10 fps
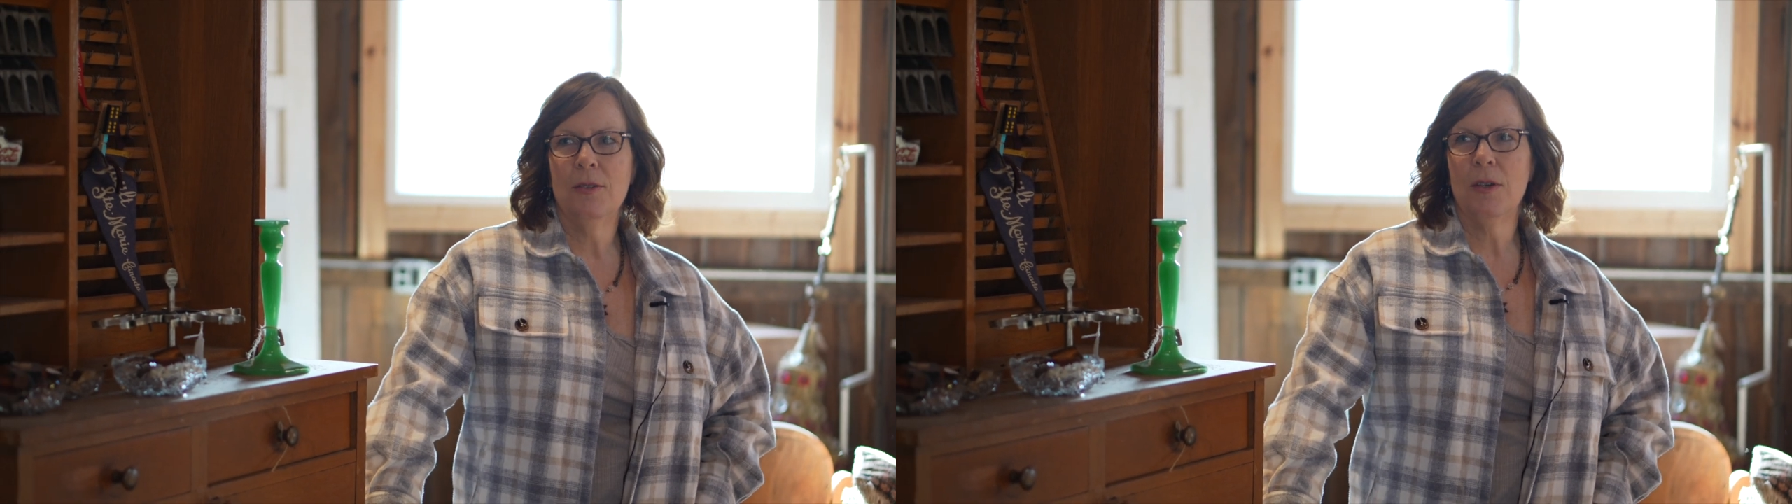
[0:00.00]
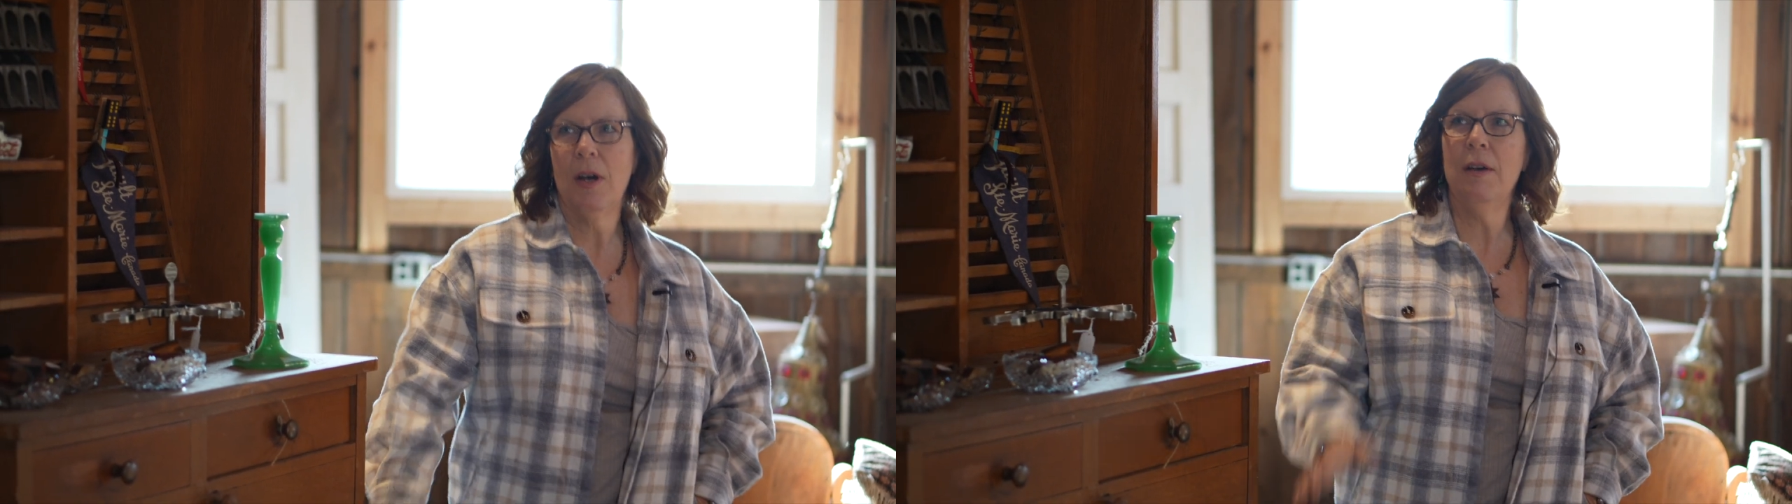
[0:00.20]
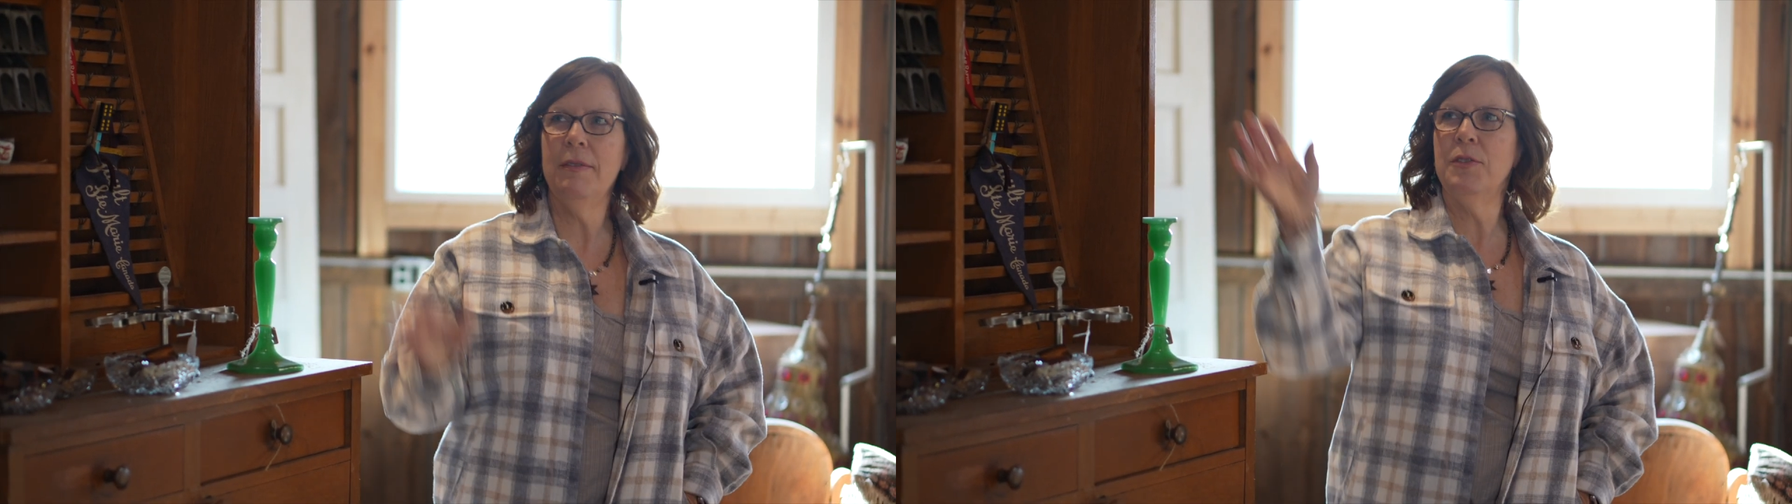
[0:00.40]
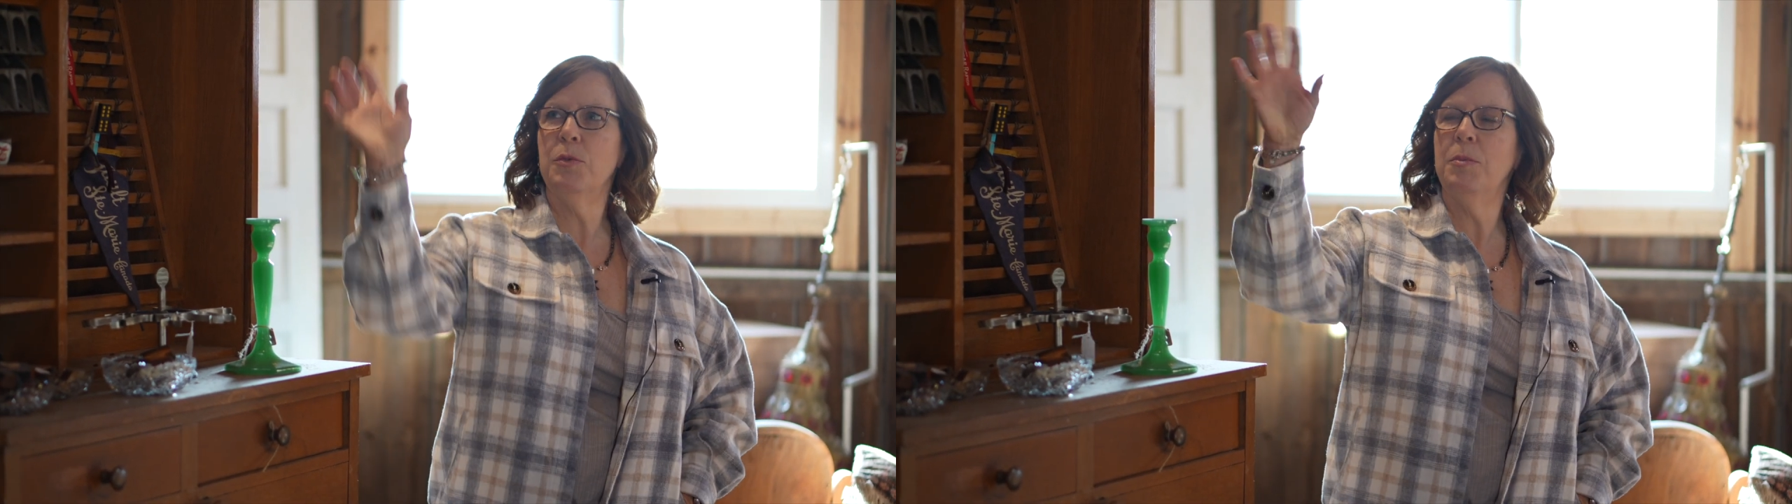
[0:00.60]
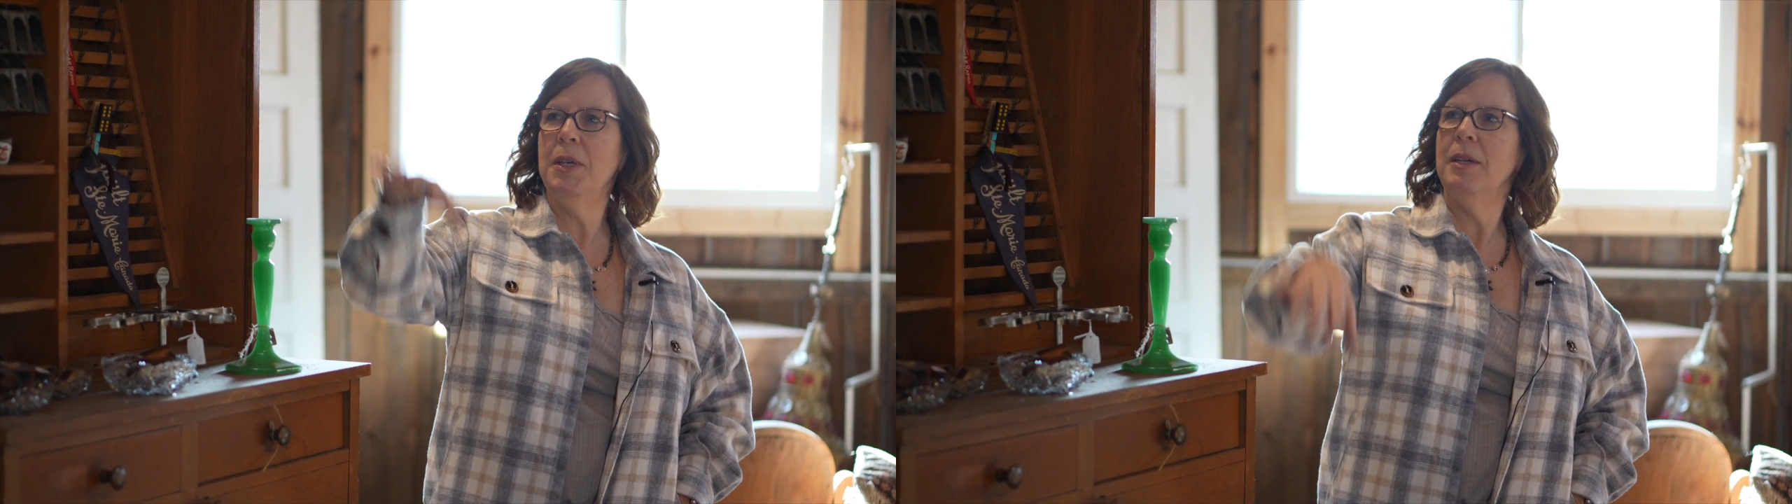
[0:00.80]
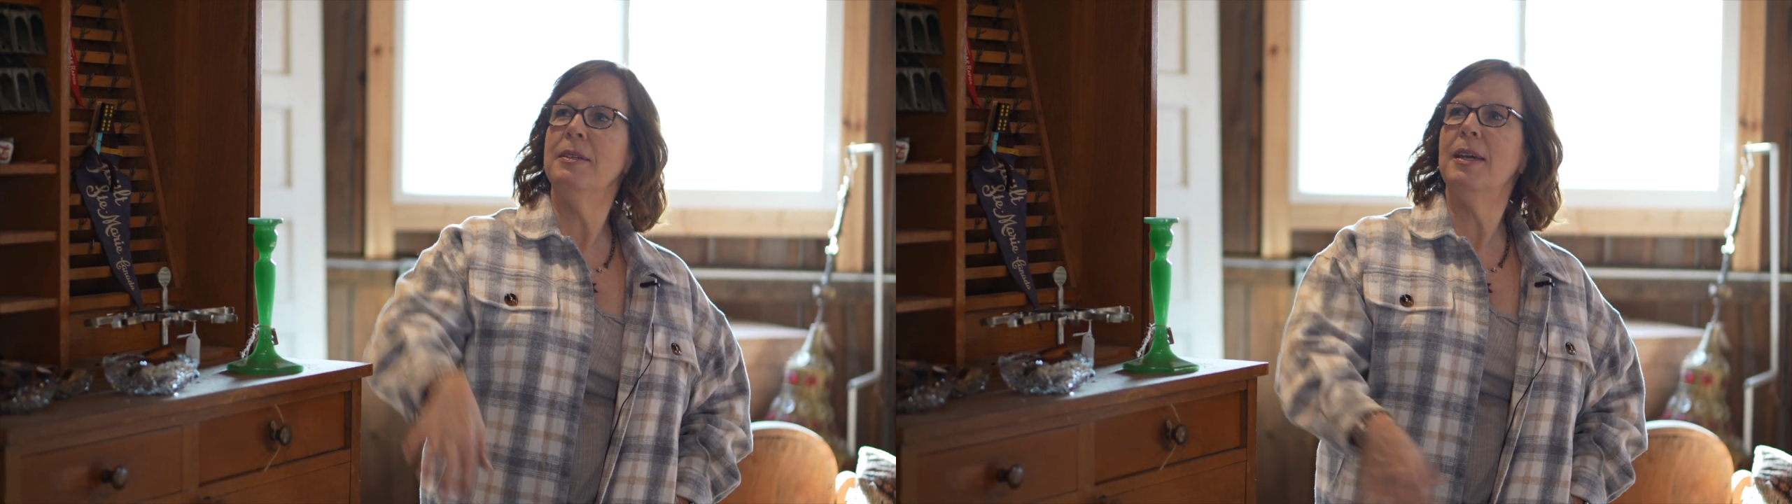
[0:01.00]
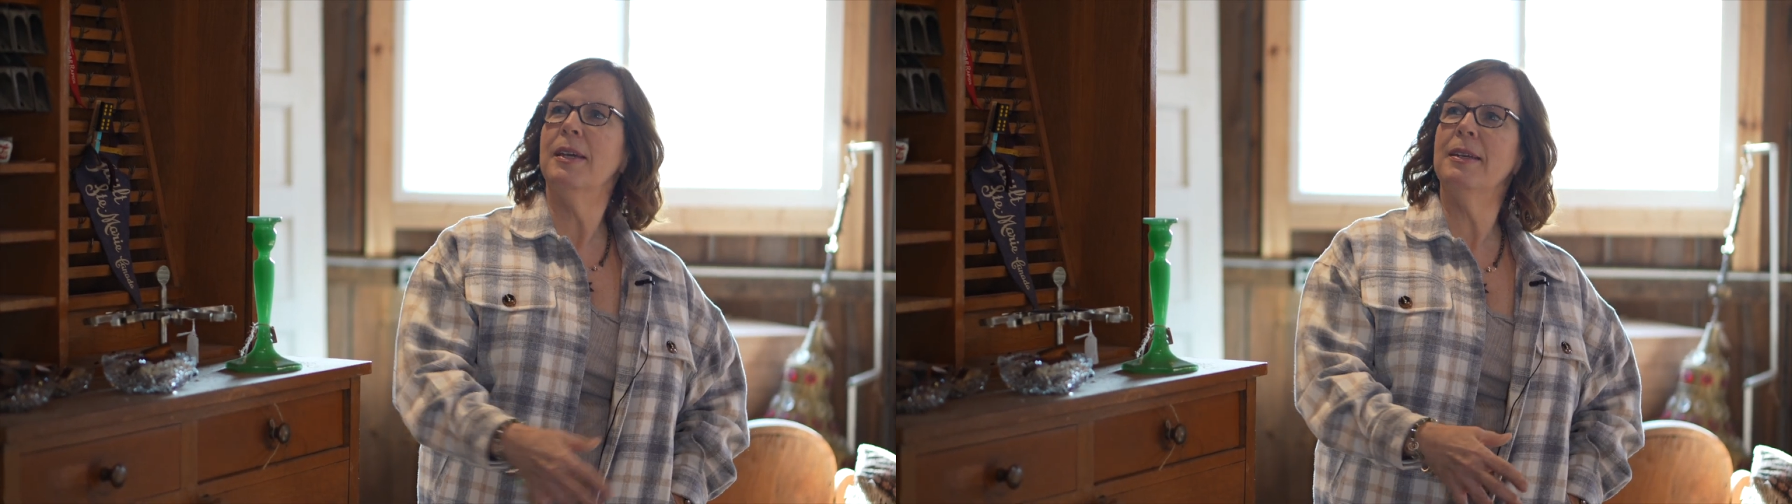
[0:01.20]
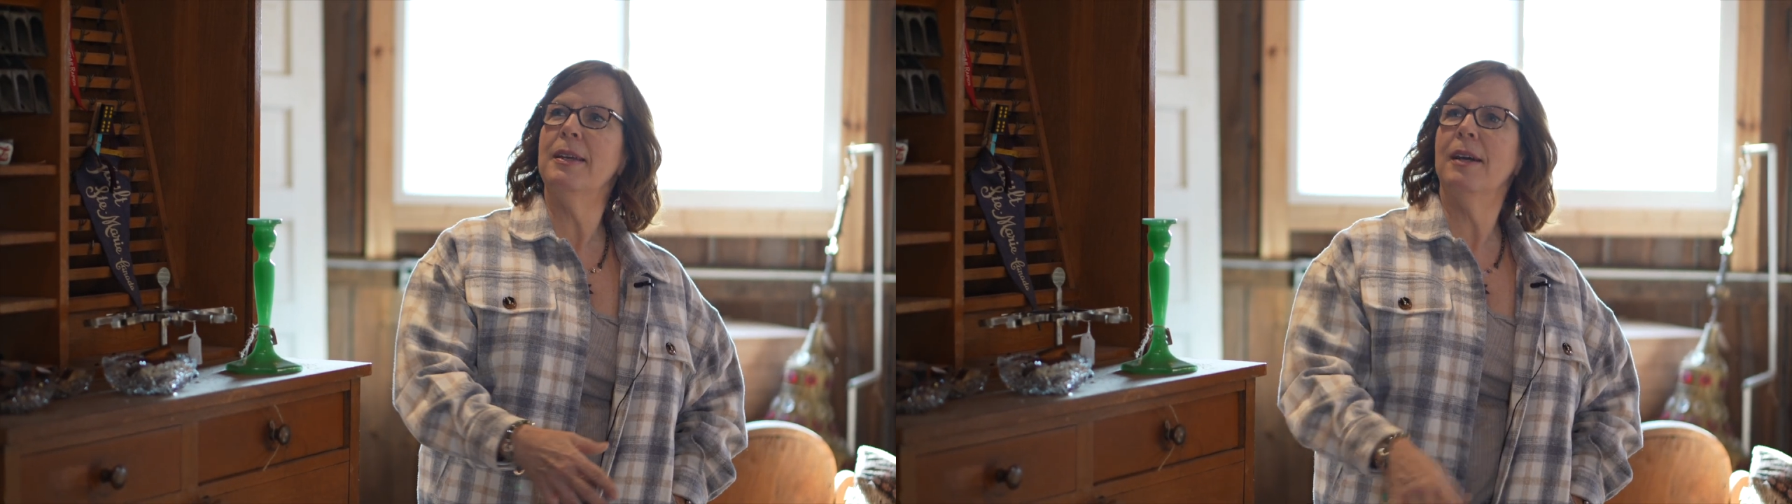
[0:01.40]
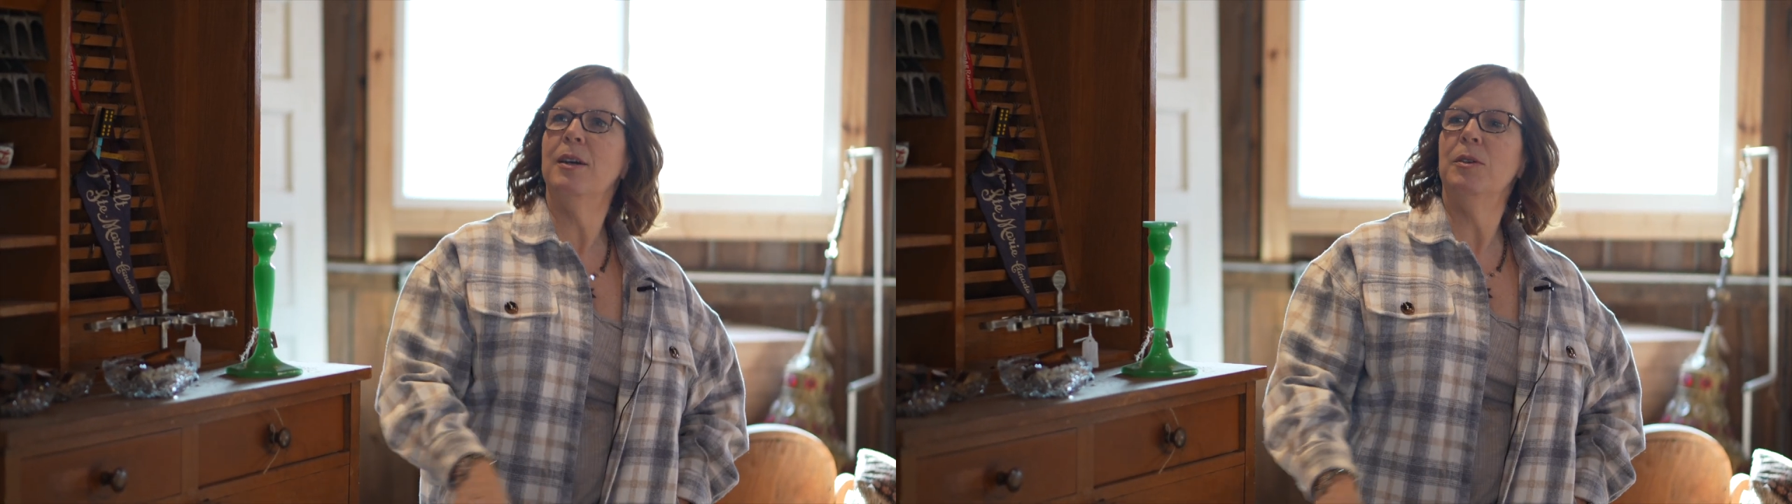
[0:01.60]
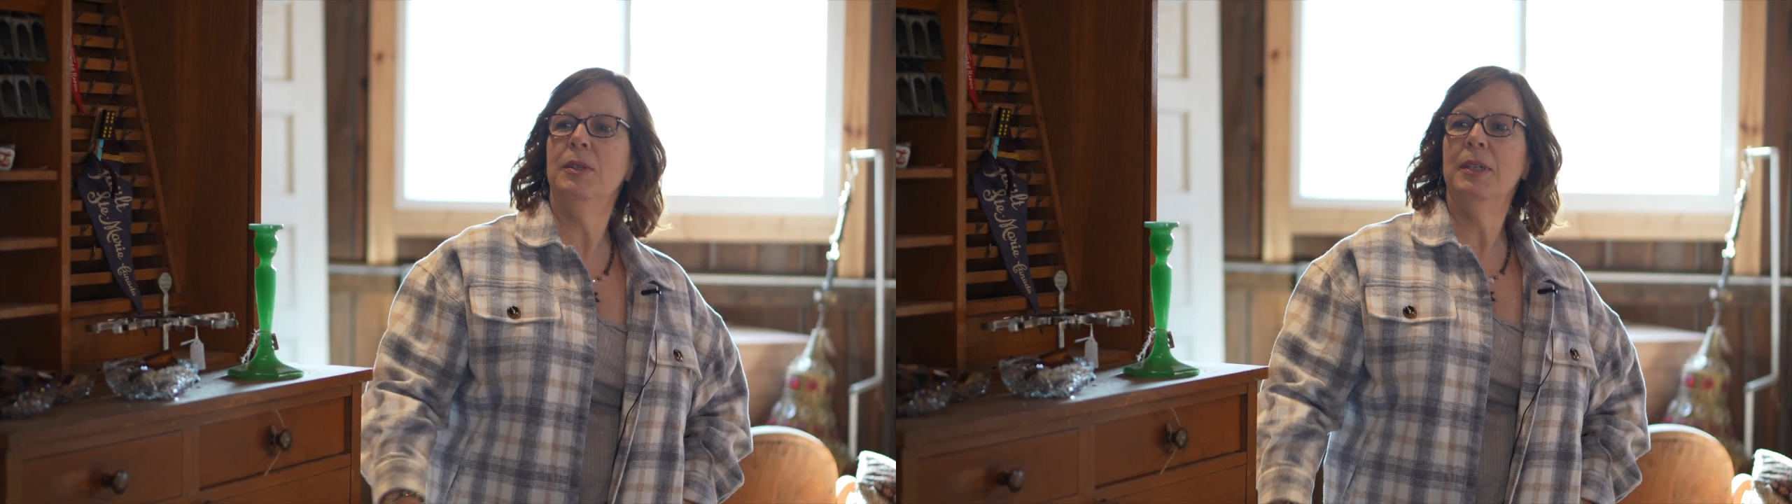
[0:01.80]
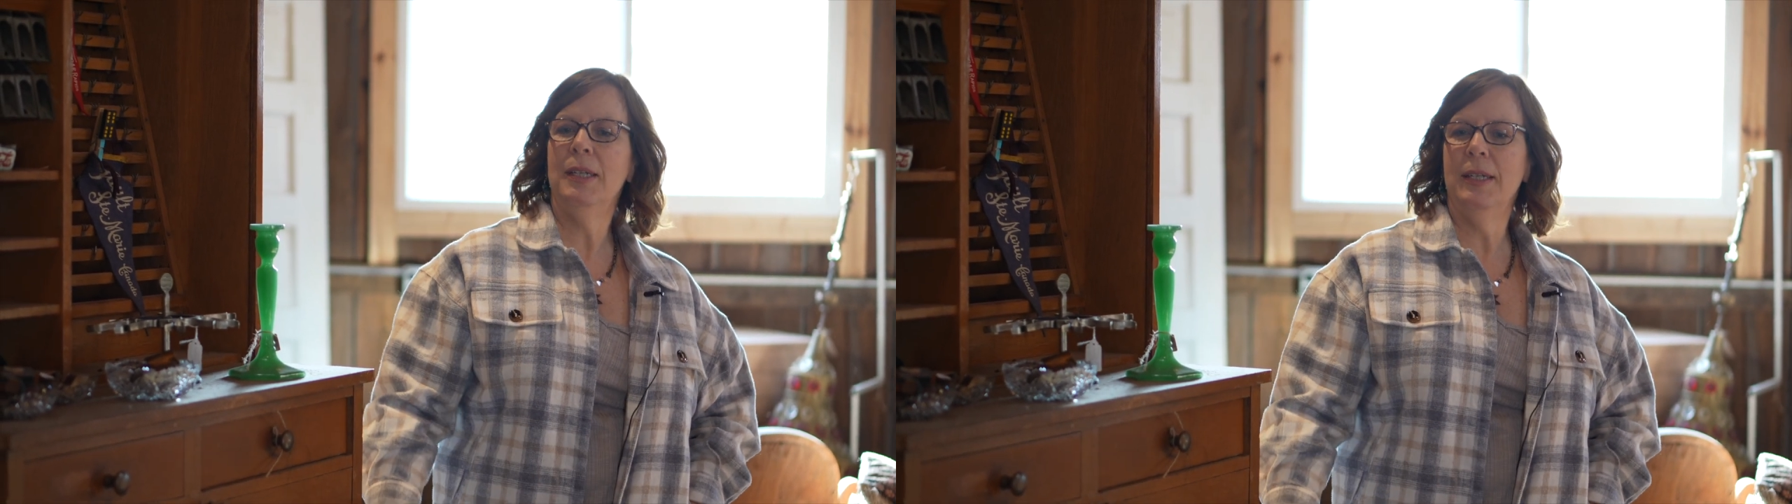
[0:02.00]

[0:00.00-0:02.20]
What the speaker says: So all of this will be taken down